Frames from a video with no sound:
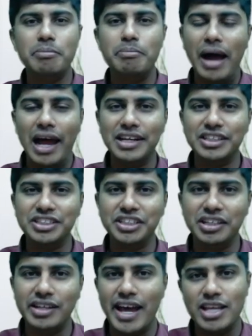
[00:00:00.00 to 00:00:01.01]
balance
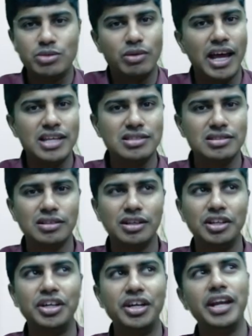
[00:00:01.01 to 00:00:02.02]
sheet as well as
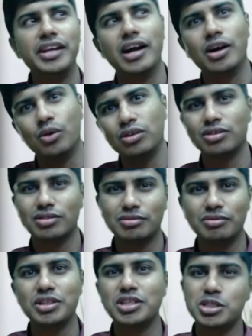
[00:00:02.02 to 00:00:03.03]
trading account,
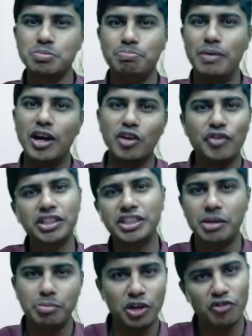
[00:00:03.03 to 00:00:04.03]
which is part of our
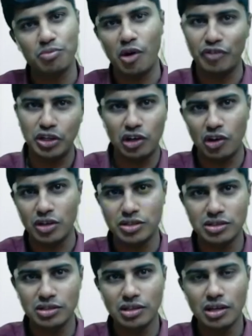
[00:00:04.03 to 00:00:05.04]
statement of profit or loss.